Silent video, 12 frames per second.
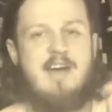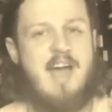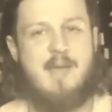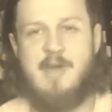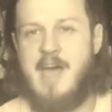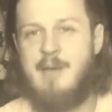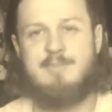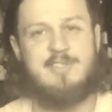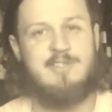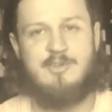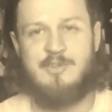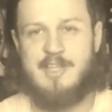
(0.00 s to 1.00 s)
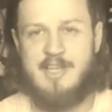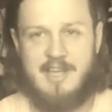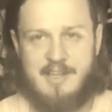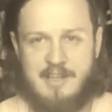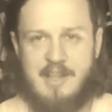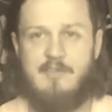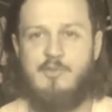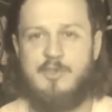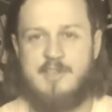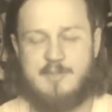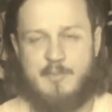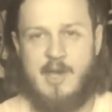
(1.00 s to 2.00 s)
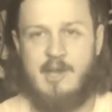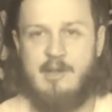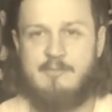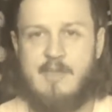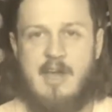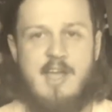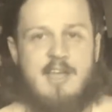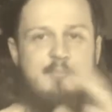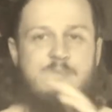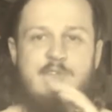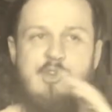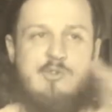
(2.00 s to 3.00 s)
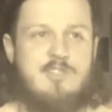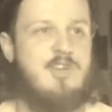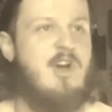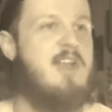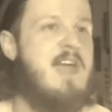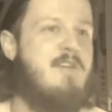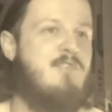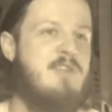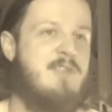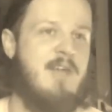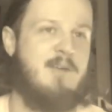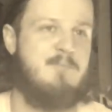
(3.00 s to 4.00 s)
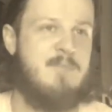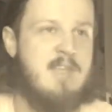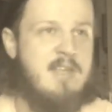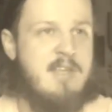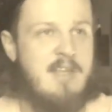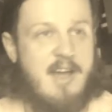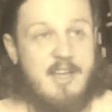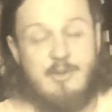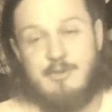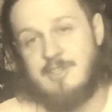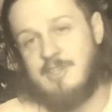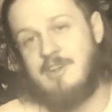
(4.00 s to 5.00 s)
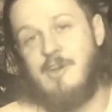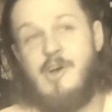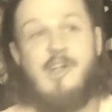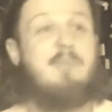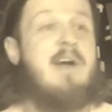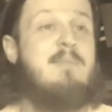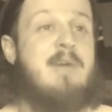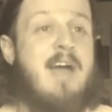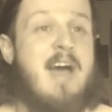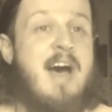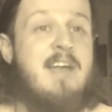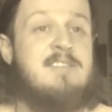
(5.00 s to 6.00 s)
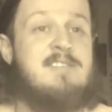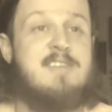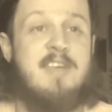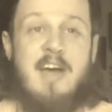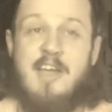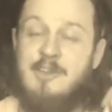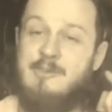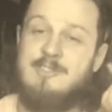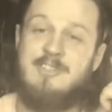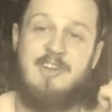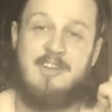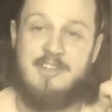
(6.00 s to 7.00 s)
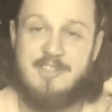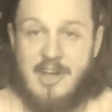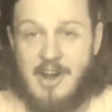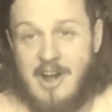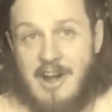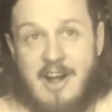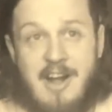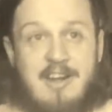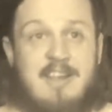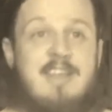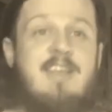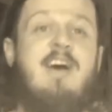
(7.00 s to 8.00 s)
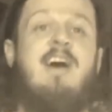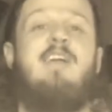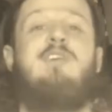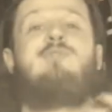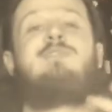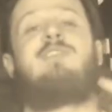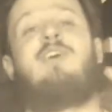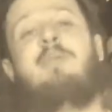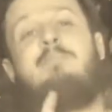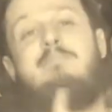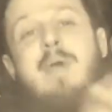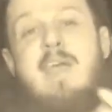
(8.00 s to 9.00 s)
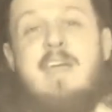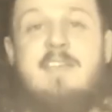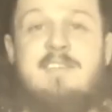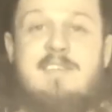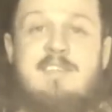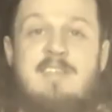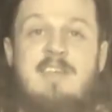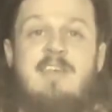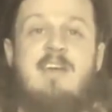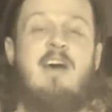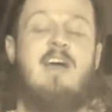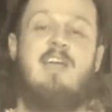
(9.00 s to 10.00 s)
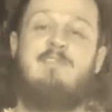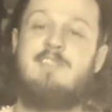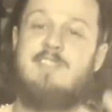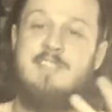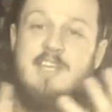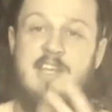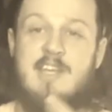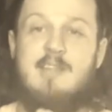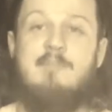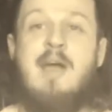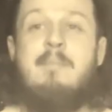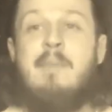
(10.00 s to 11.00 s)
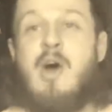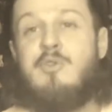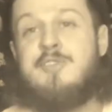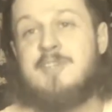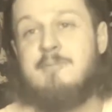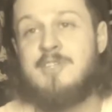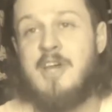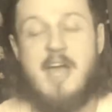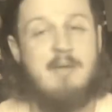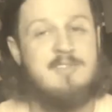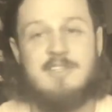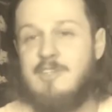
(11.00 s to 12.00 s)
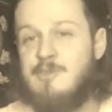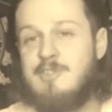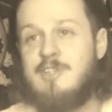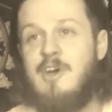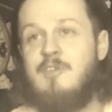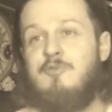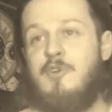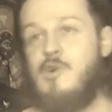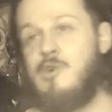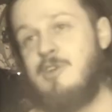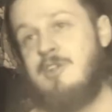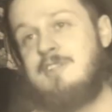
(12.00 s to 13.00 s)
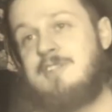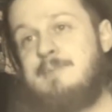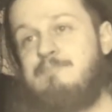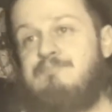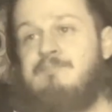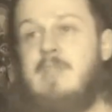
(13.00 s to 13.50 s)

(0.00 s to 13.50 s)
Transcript: I'm absolutely in love with this pedal. I use it on everything. I use it in all my bands. I use it on guitar. I use it on bass. I even stick it in my mouth sometimes and use it on vocals.